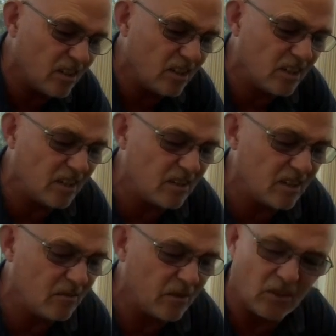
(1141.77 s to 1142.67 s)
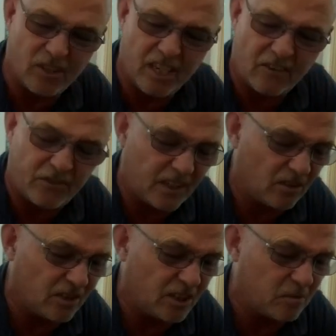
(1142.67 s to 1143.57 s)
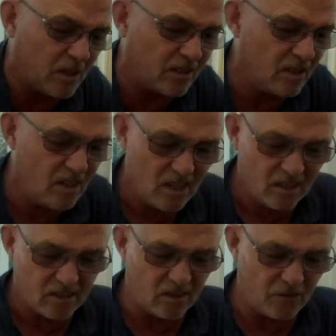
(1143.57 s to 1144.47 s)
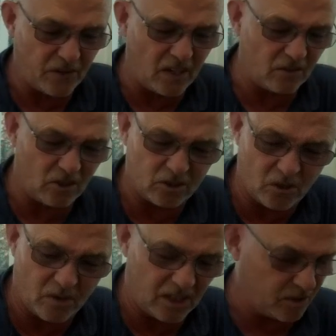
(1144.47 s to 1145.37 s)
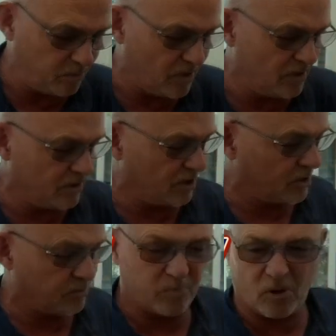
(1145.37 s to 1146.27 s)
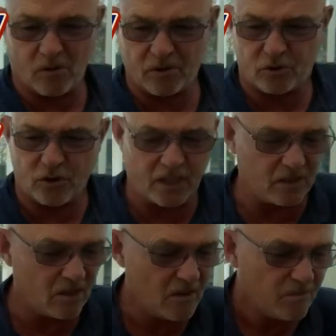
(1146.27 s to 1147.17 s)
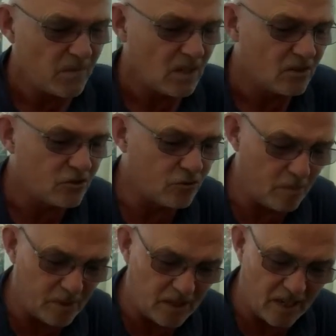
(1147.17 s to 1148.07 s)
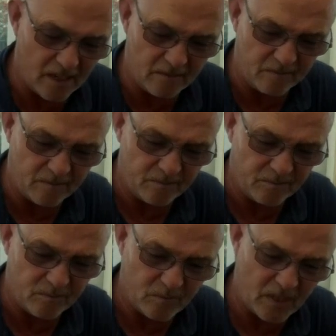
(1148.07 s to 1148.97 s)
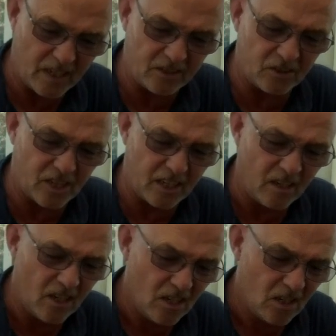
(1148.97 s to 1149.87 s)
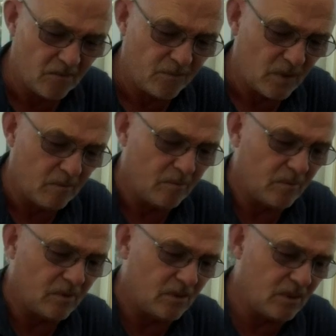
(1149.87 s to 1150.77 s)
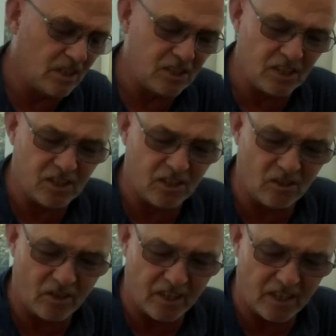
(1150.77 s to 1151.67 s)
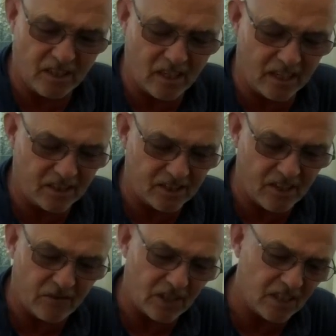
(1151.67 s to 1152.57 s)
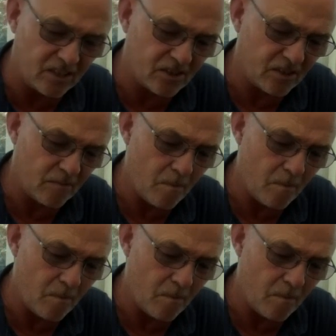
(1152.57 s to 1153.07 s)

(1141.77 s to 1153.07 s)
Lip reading: and we've got nothing on this one, so I think I've got to do an exploratory and strip it down. But as you say, this is your late 70s.